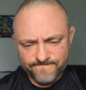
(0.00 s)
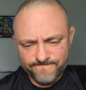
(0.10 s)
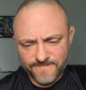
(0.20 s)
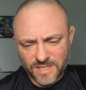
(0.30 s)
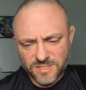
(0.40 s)

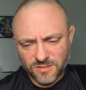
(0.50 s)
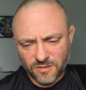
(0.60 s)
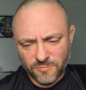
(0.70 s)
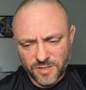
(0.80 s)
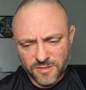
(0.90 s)
let's
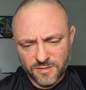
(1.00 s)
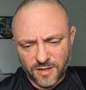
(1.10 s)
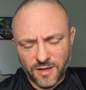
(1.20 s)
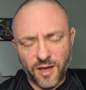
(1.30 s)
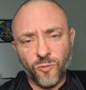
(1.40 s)
start with
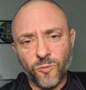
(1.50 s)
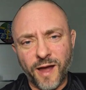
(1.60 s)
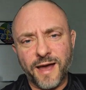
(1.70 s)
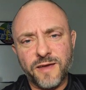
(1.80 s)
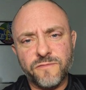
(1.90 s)

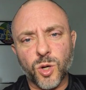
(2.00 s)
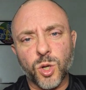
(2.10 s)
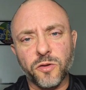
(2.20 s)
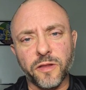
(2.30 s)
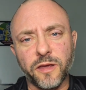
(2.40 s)
arrive
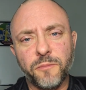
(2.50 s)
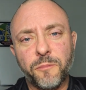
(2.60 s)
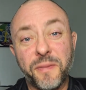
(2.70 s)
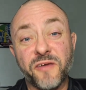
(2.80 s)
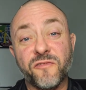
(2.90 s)
early
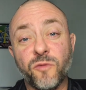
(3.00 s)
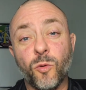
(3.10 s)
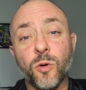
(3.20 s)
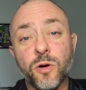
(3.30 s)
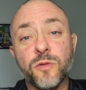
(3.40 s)

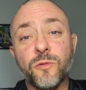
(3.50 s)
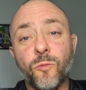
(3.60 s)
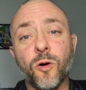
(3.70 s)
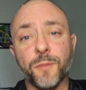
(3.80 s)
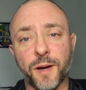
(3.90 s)
before the
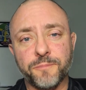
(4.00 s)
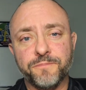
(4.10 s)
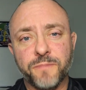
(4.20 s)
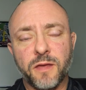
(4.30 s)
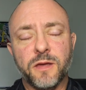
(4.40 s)
warm-up.
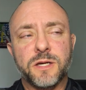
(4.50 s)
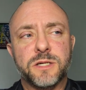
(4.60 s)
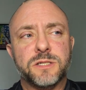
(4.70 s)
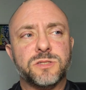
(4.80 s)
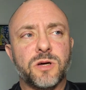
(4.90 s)

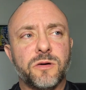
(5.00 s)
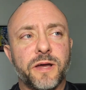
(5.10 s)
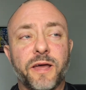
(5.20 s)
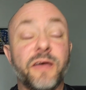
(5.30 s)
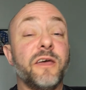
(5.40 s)
So
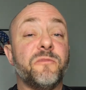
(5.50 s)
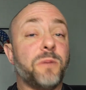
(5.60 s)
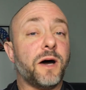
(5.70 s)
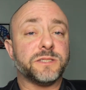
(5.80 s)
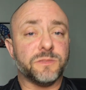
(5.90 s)
if
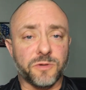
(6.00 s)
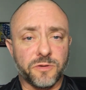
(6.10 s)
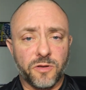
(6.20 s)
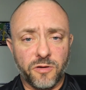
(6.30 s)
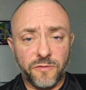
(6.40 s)
possible,
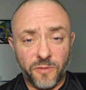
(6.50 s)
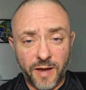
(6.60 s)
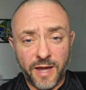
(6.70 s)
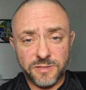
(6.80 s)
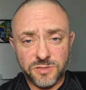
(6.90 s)
if you're
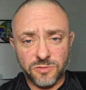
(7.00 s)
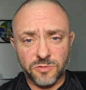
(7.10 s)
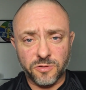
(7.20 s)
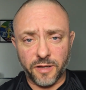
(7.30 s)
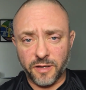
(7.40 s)
at a
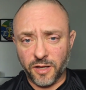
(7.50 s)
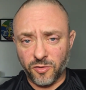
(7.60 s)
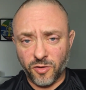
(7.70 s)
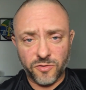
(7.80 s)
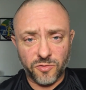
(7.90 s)
school and
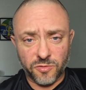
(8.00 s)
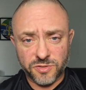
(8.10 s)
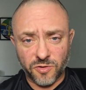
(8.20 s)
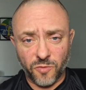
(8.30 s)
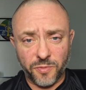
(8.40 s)
the doors
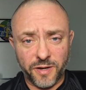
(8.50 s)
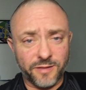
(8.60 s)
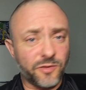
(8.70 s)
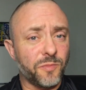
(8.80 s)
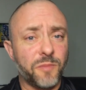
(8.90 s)
are open a
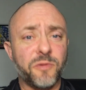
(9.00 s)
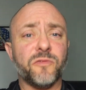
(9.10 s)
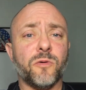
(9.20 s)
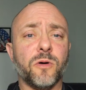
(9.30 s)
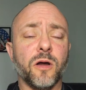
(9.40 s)
little bit
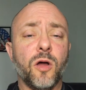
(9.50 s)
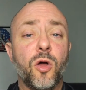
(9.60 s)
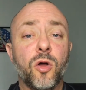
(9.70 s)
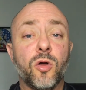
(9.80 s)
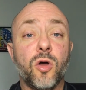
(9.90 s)
before,
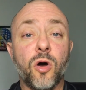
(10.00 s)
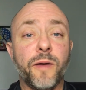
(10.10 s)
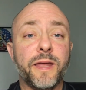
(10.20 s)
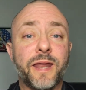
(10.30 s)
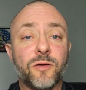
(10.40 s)
go
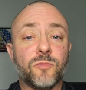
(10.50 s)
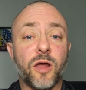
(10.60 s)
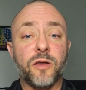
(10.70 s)
in and